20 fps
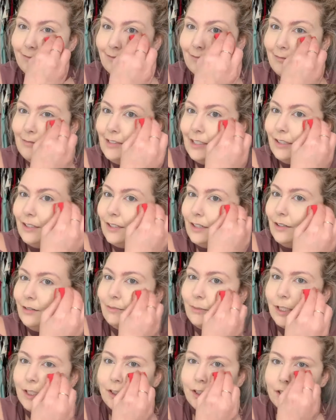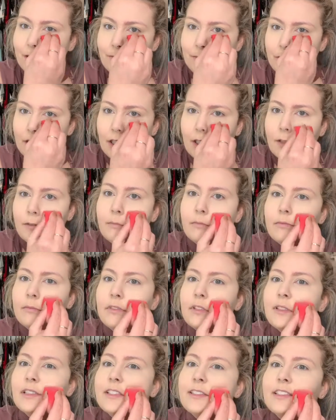you know, my dream job
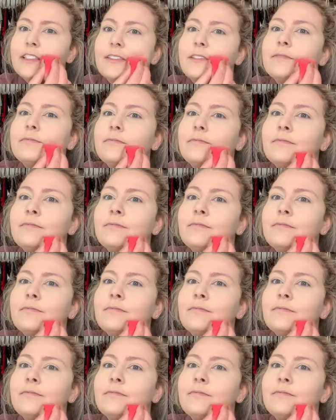isn't,